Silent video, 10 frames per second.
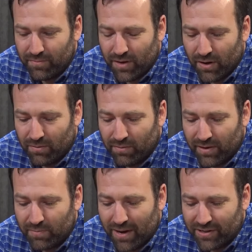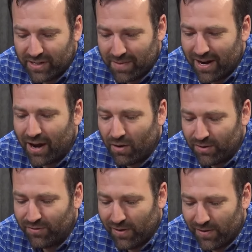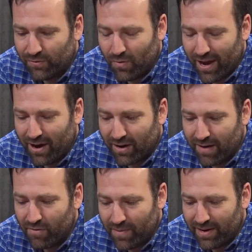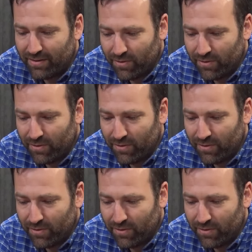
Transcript: you know as much as it may not always feel this way our government